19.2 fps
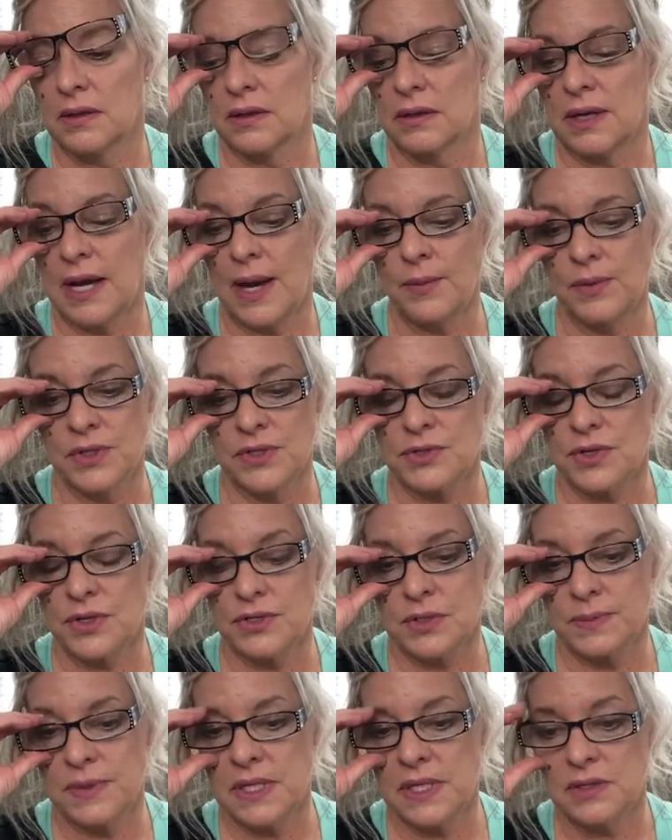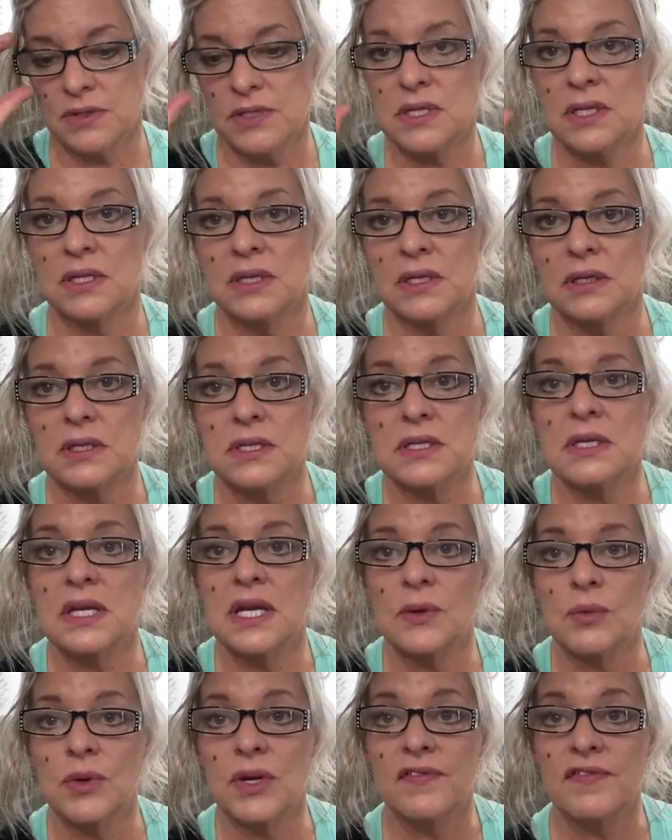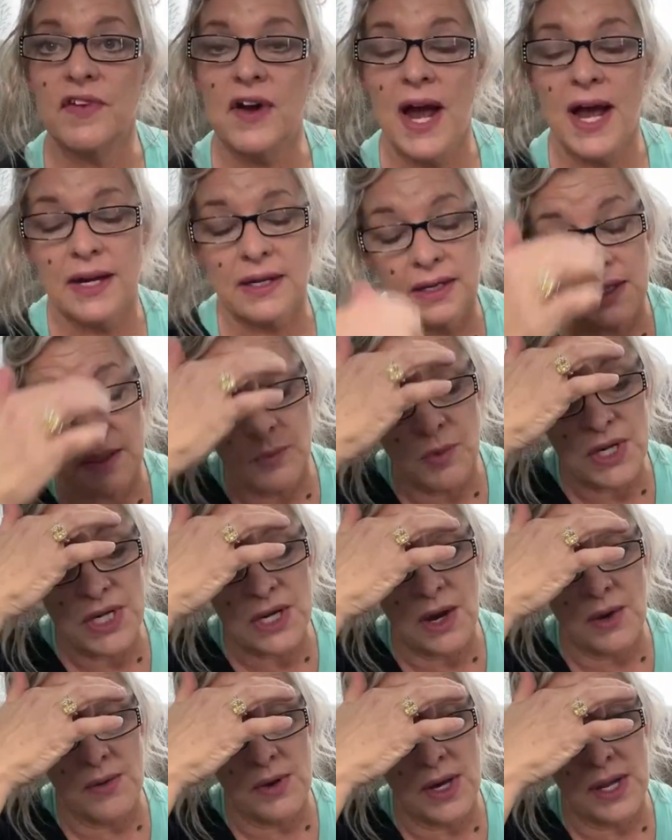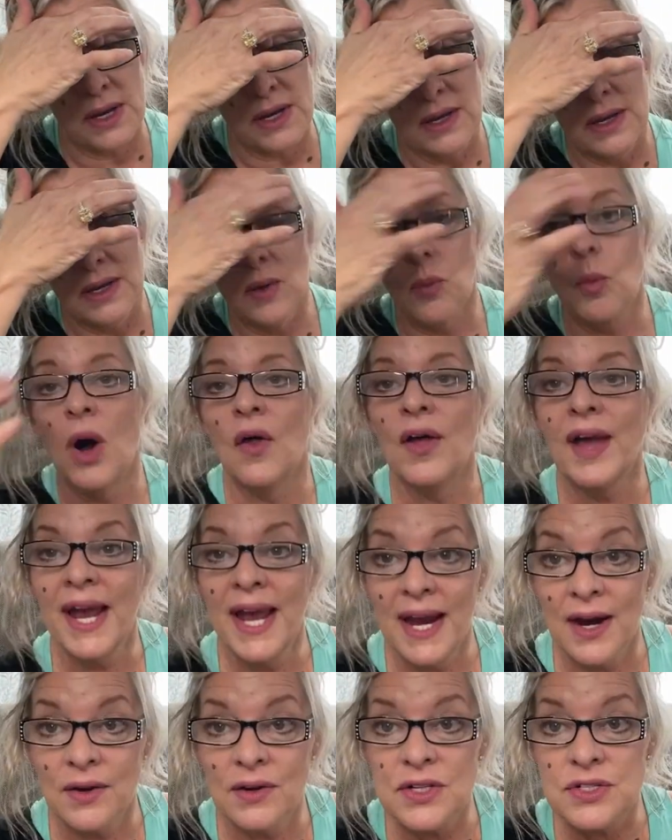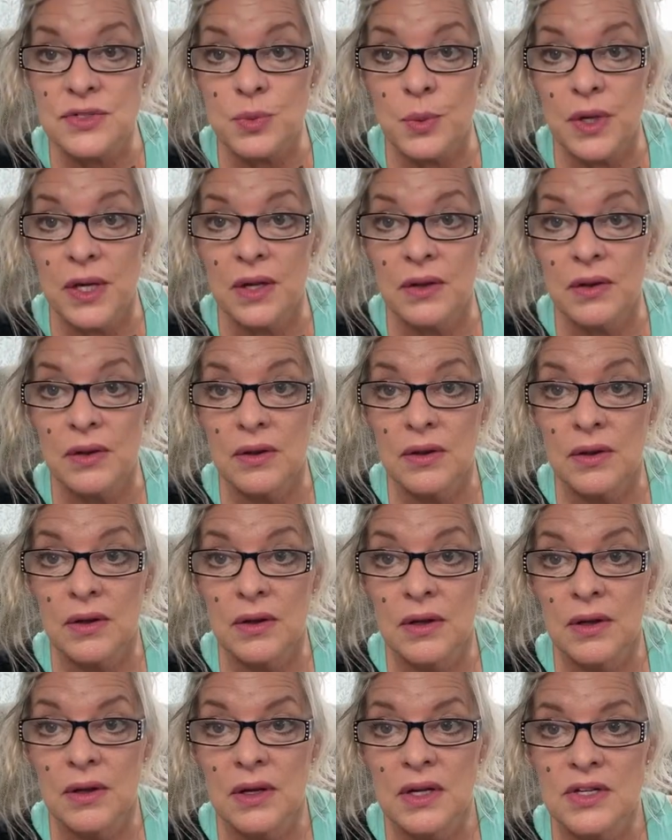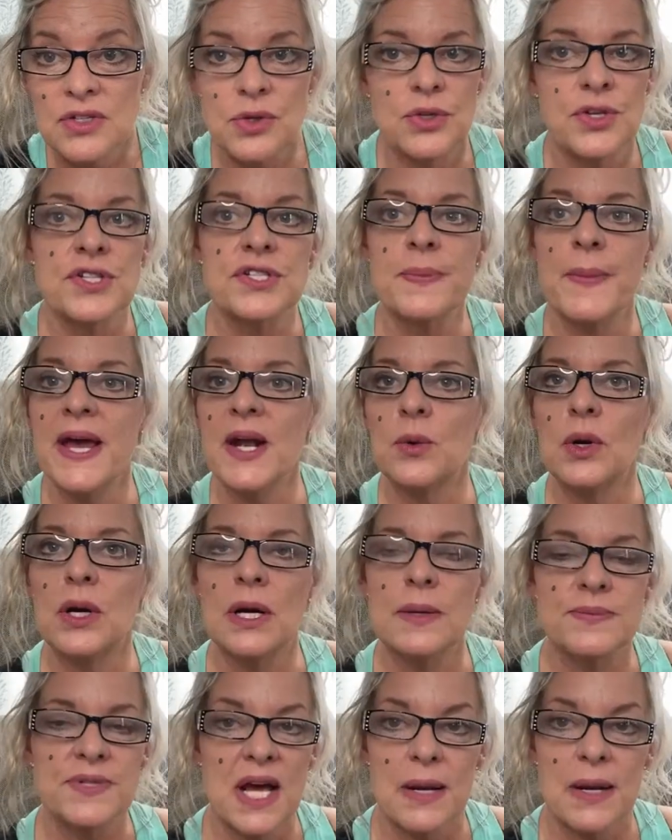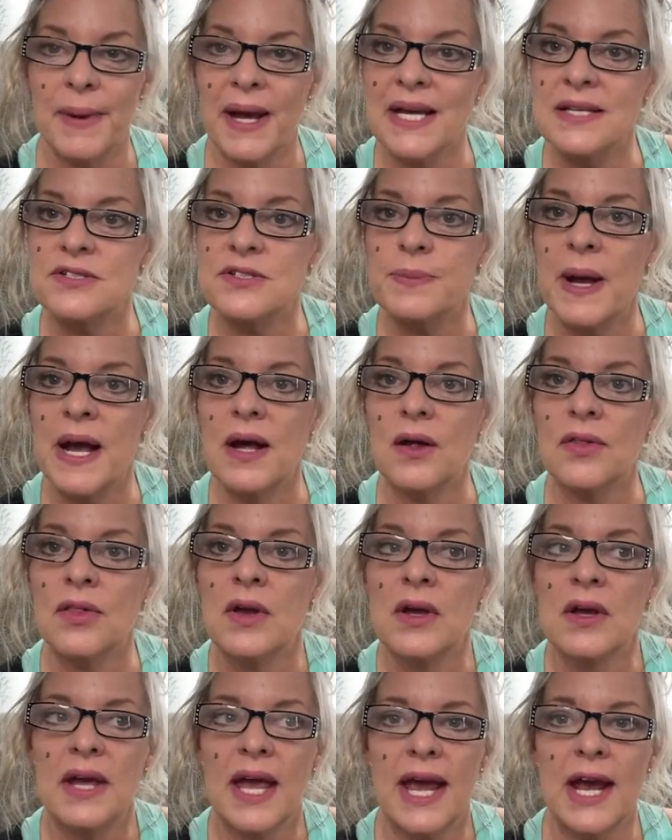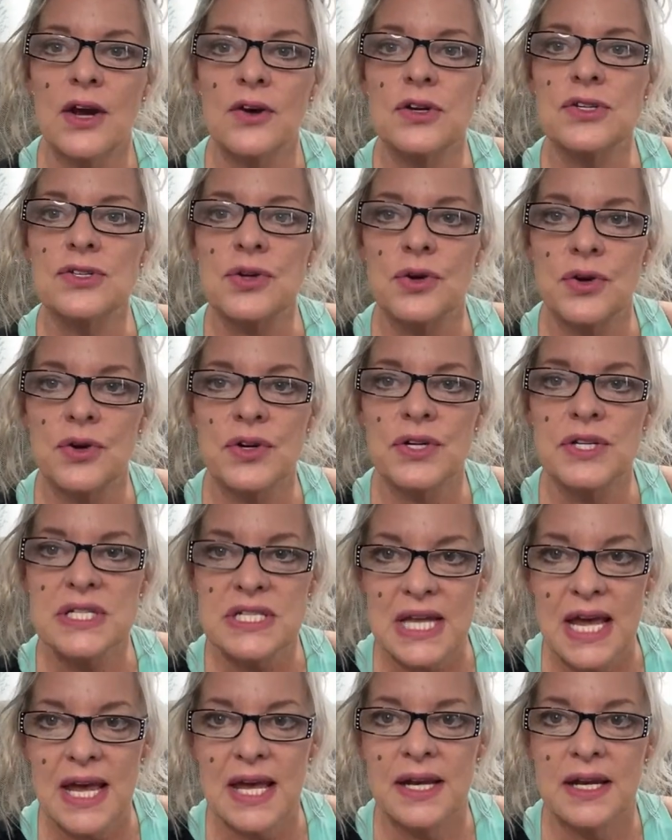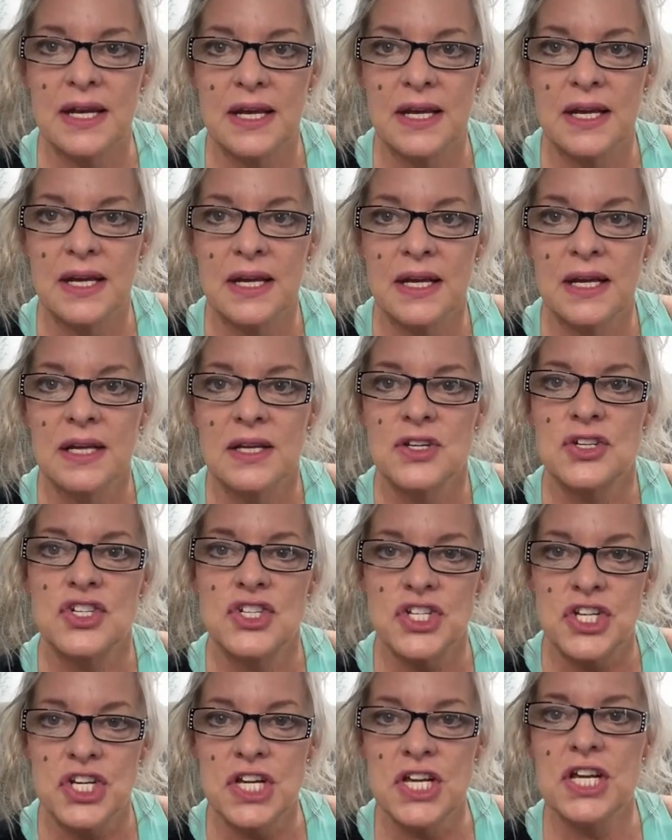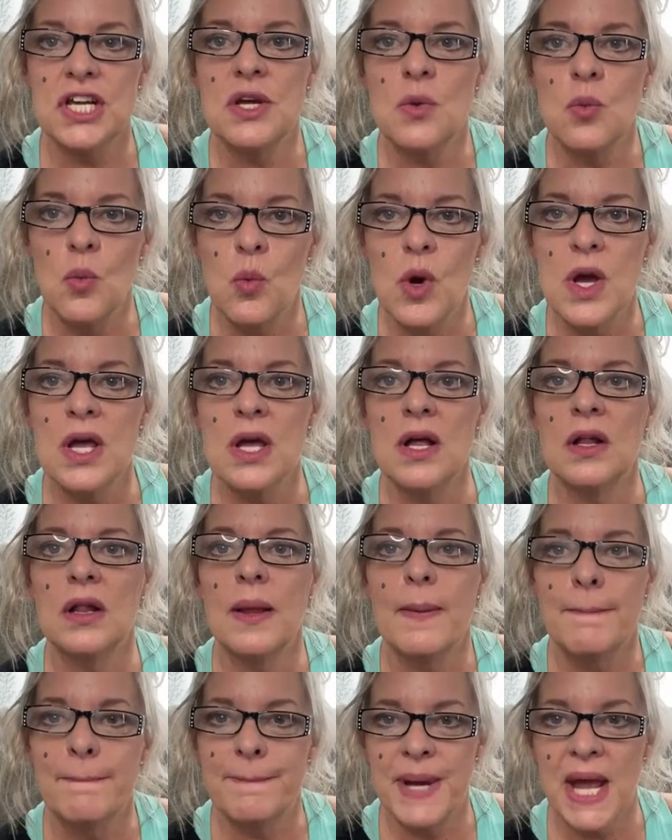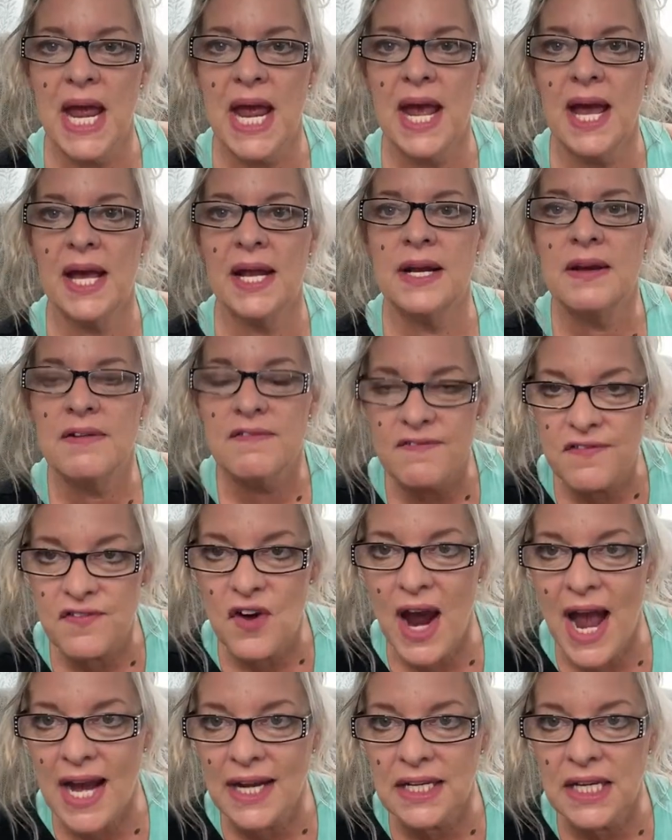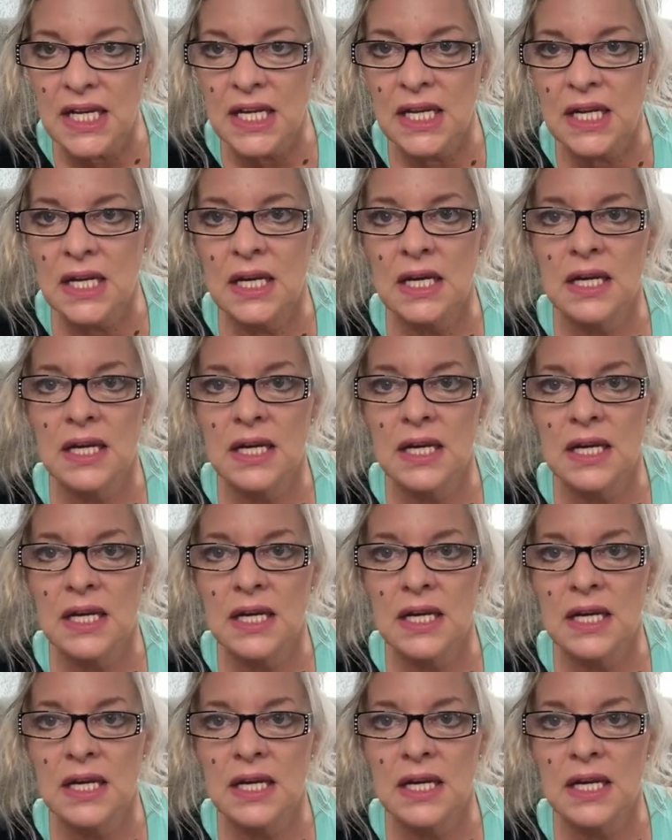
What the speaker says: I wouldn't trust him either. He's going to get rid of fracking. We know it. Well, Harris will. So it doesn't matter what comes out of Biden's mouth. Harris already said she will ban fracking.